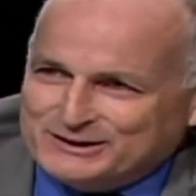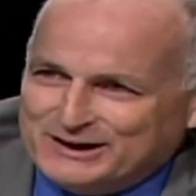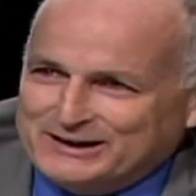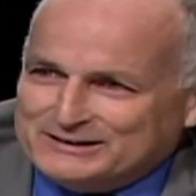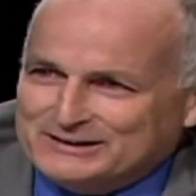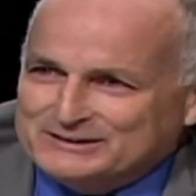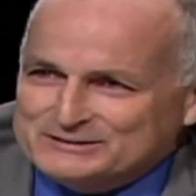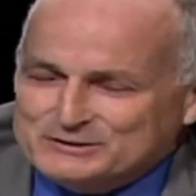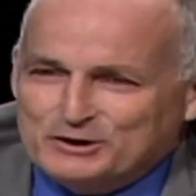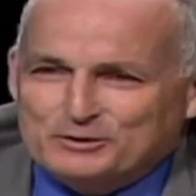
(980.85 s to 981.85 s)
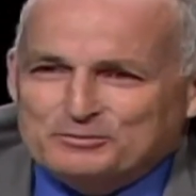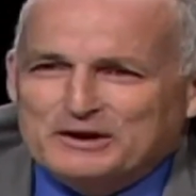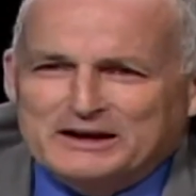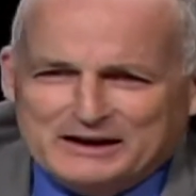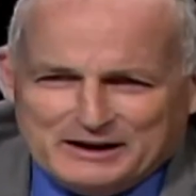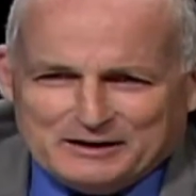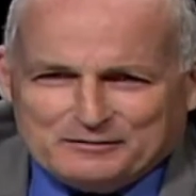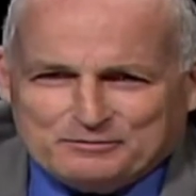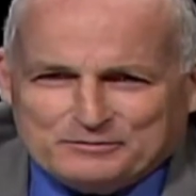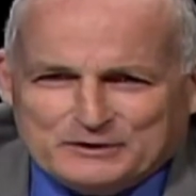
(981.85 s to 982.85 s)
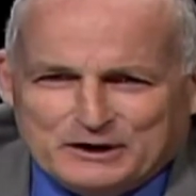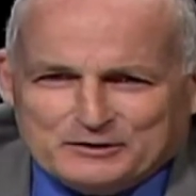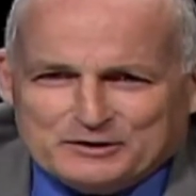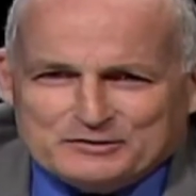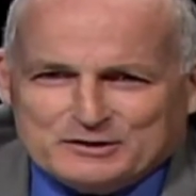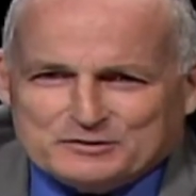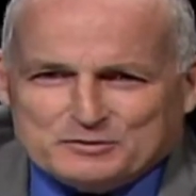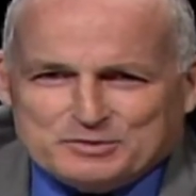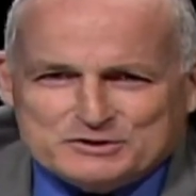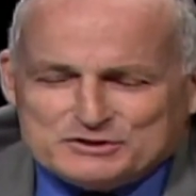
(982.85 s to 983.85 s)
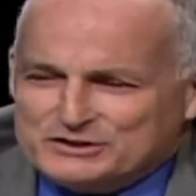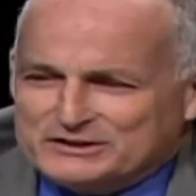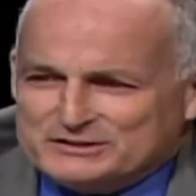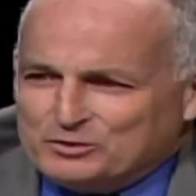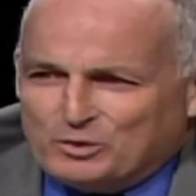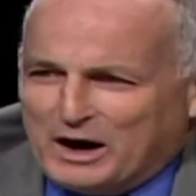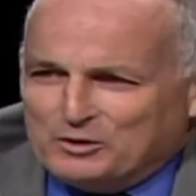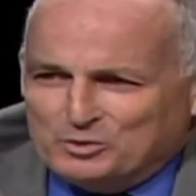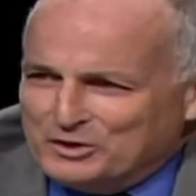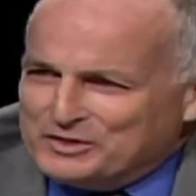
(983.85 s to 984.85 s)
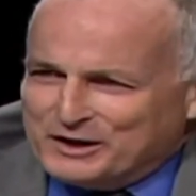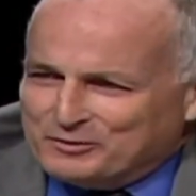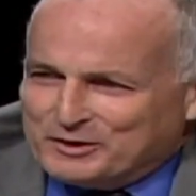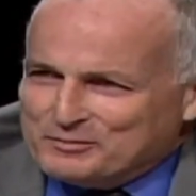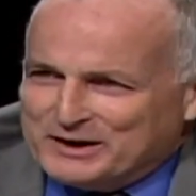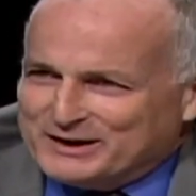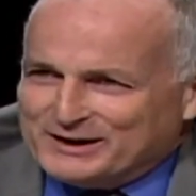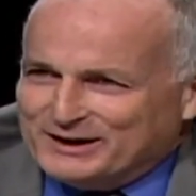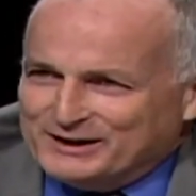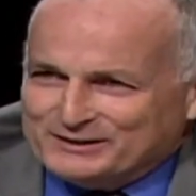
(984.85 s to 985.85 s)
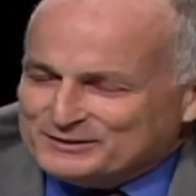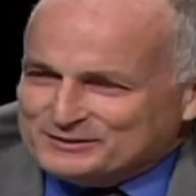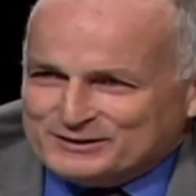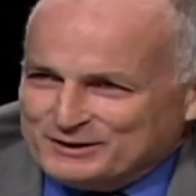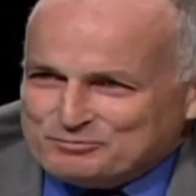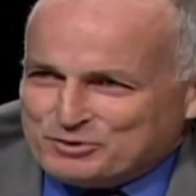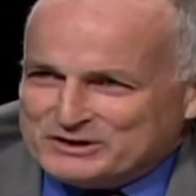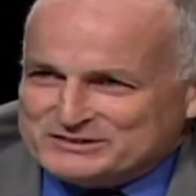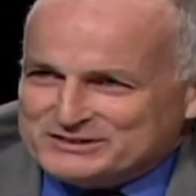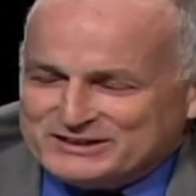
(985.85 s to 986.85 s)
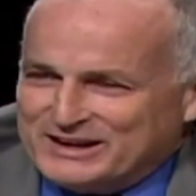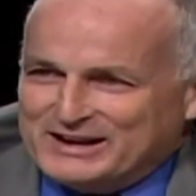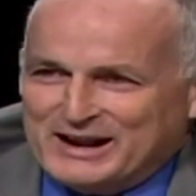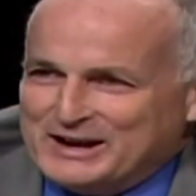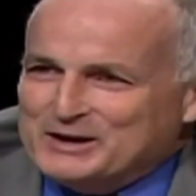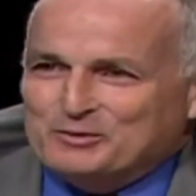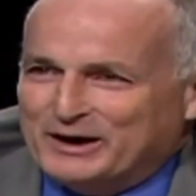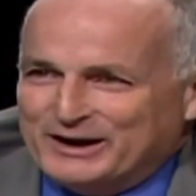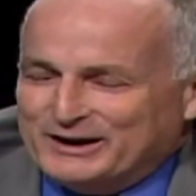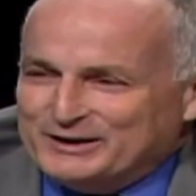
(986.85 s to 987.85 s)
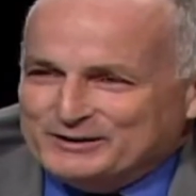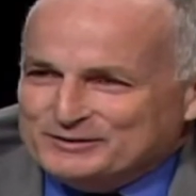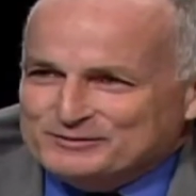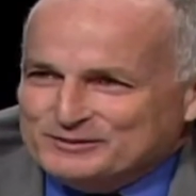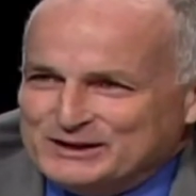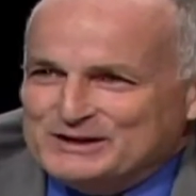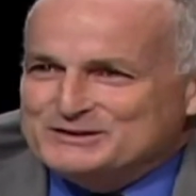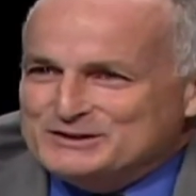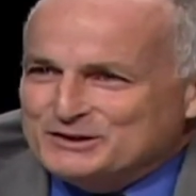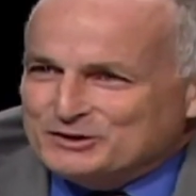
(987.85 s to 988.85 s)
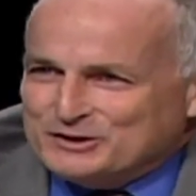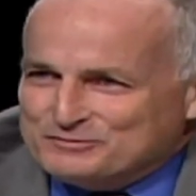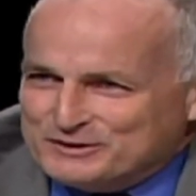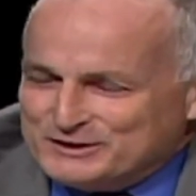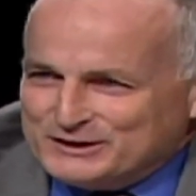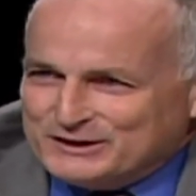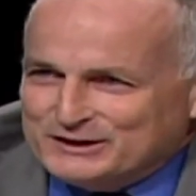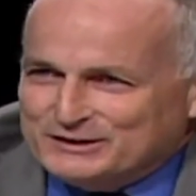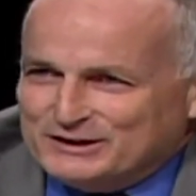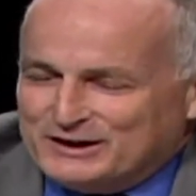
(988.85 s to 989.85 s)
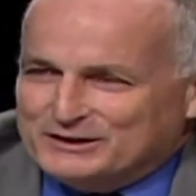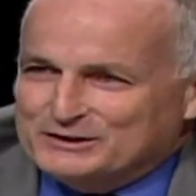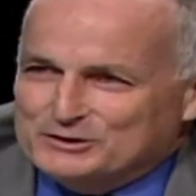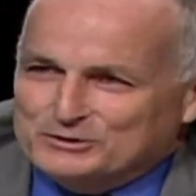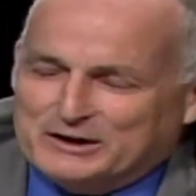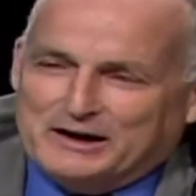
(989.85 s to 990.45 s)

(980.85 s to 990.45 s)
not? So, you know, there's a position that said, why would they want to make Brexit in any way easy or convenient on the UK?